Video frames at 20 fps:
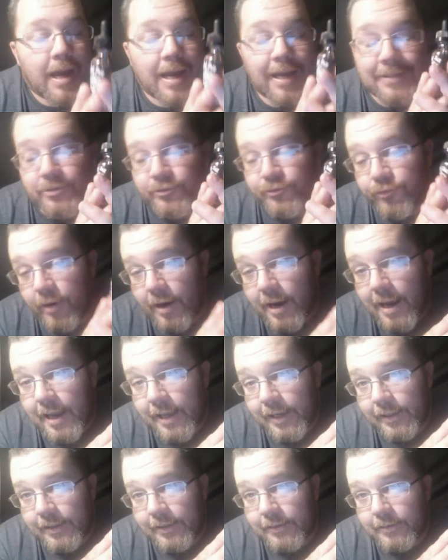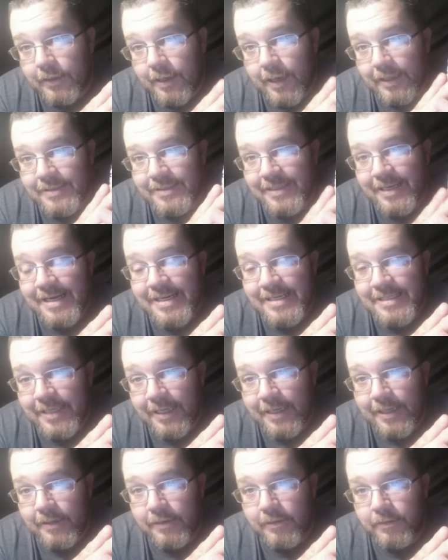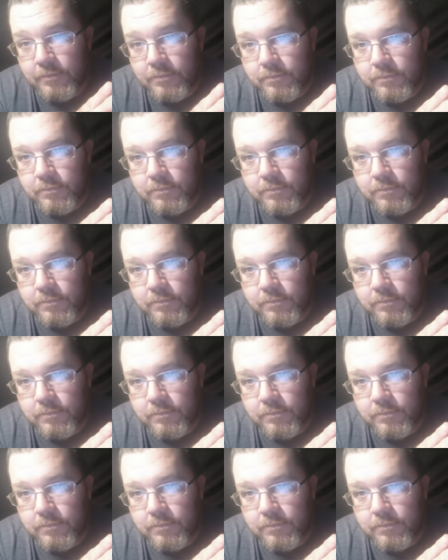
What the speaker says: I tried it, I tasted it,